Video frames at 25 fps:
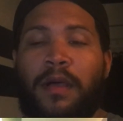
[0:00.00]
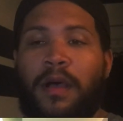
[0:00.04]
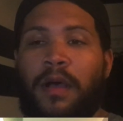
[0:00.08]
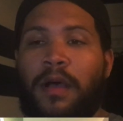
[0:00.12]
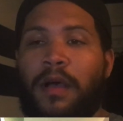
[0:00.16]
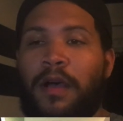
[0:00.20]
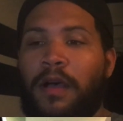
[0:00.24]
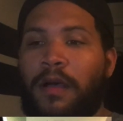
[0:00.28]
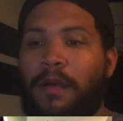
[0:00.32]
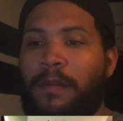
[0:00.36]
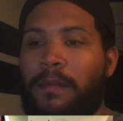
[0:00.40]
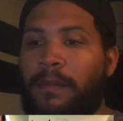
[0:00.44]

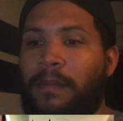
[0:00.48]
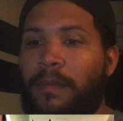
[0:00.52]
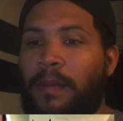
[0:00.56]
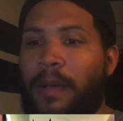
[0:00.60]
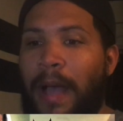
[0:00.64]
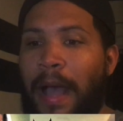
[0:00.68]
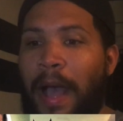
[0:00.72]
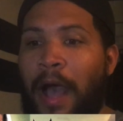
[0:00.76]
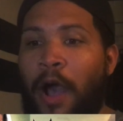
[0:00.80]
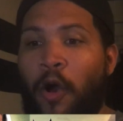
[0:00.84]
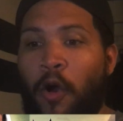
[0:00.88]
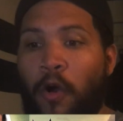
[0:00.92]
Um,
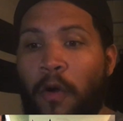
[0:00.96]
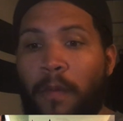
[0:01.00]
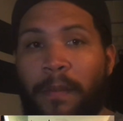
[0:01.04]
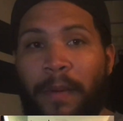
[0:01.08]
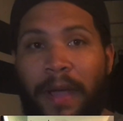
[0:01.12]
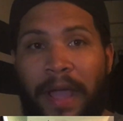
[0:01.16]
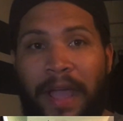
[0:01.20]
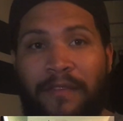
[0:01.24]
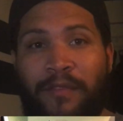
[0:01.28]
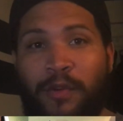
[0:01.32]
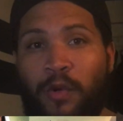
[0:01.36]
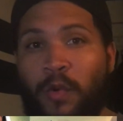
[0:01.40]
I
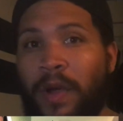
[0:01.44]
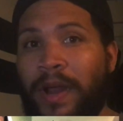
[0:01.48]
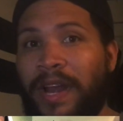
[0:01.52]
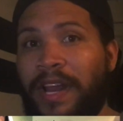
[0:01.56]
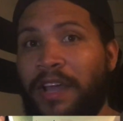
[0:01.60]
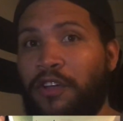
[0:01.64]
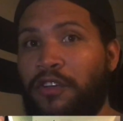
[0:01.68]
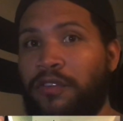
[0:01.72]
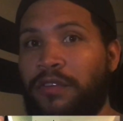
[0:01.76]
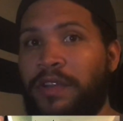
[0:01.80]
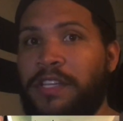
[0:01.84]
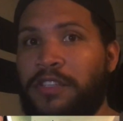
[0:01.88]
hope everyone
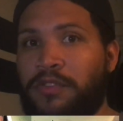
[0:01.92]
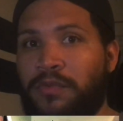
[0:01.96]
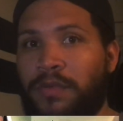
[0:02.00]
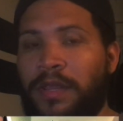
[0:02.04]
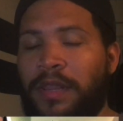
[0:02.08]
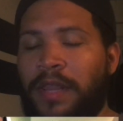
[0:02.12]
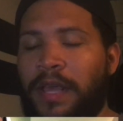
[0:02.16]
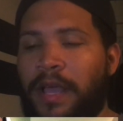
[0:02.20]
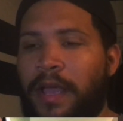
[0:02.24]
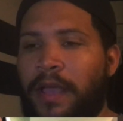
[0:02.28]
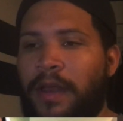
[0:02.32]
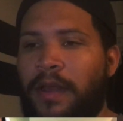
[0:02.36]
agrees
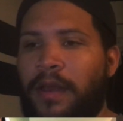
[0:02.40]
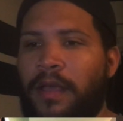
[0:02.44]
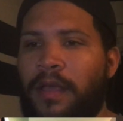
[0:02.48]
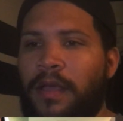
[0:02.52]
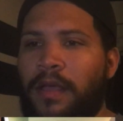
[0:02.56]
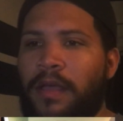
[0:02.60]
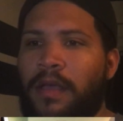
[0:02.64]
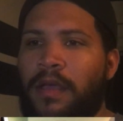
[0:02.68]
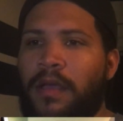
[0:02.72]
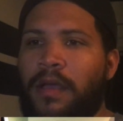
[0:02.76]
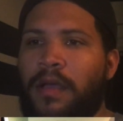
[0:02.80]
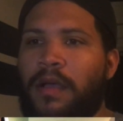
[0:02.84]
with that.
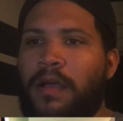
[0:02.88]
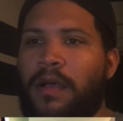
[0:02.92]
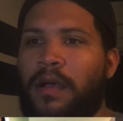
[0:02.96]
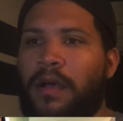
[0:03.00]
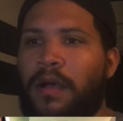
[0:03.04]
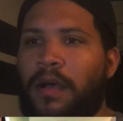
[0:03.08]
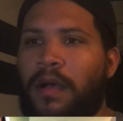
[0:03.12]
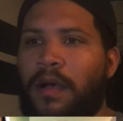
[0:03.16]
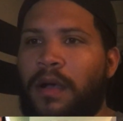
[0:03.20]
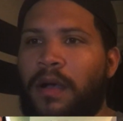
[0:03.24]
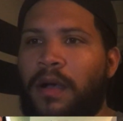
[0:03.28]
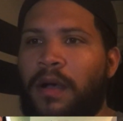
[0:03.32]

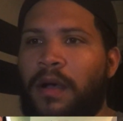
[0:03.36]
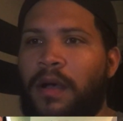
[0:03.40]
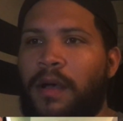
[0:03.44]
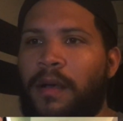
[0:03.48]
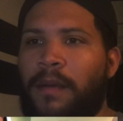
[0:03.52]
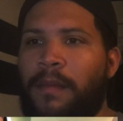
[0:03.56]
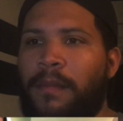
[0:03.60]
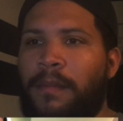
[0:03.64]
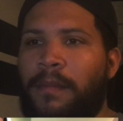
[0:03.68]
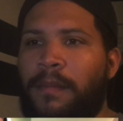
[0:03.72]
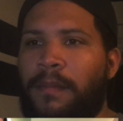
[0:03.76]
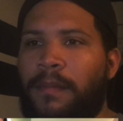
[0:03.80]

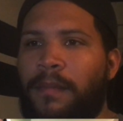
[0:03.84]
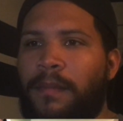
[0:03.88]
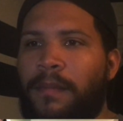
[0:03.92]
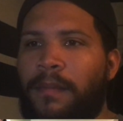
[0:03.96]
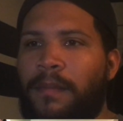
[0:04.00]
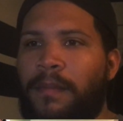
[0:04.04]
Um,